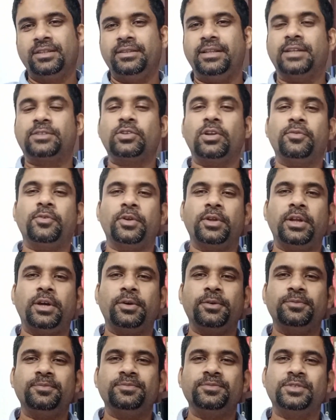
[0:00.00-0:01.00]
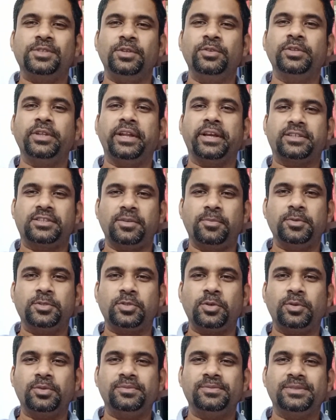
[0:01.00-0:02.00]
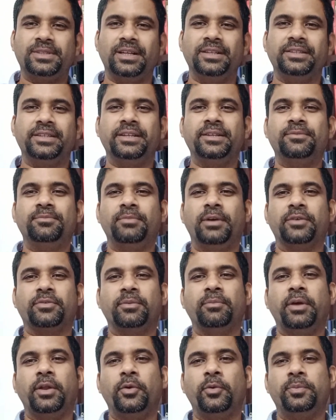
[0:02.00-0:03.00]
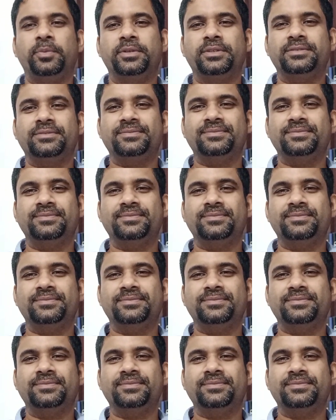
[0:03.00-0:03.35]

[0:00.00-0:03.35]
That's all for now. See you in the next episode. Till then, bye from Manoj.